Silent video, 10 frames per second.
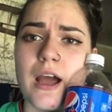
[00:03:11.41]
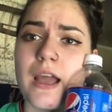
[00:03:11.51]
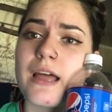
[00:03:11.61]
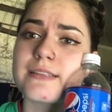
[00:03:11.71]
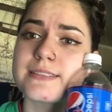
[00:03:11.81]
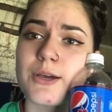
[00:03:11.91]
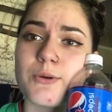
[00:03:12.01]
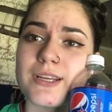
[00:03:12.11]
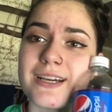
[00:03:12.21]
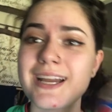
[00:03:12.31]
I got
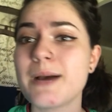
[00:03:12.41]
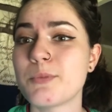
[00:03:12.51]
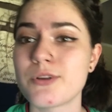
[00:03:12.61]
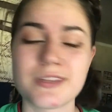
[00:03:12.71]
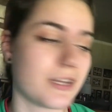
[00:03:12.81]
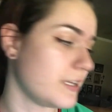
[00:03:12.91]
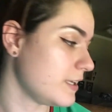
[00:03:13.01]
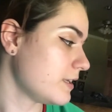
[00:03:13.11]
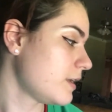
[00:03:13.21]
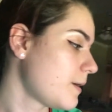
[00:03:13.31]
soda. I got more than I
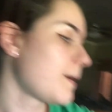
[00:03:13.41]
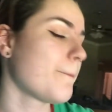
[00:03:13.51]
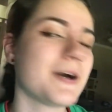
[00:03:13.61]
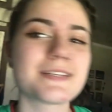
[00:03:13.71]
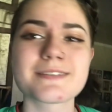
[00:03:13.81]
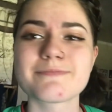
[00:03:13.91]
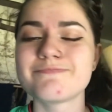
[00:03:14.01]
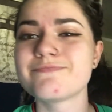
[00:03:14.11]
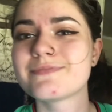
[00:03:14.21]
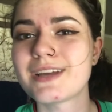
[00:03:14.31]
needed. But
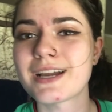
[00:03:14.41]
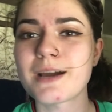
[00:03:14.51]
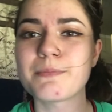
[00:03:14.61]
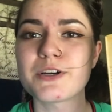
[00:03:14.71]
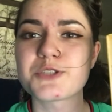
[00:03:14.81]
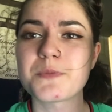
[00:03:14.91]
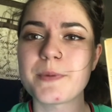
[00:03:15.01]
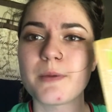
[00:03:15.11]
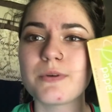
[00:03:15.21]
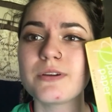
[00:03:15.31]
I got parchment
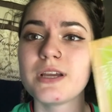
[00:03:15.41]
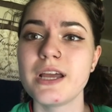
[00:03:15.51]
paper.